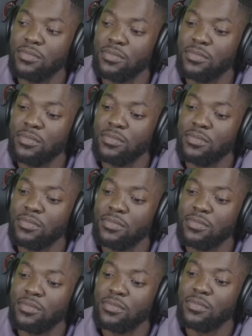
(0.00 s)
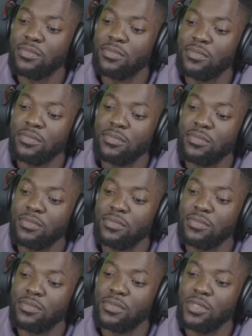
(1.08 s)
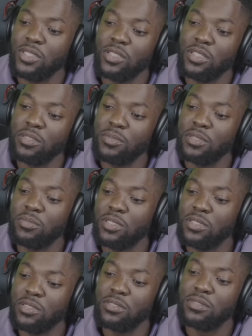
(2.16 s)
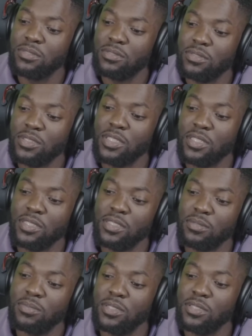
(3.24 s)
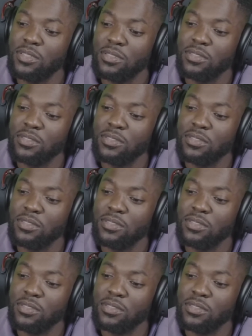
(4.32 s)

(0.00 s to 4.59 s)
Sorry. Sorry, I'm sorry. You hear me, bro? Damn, bro.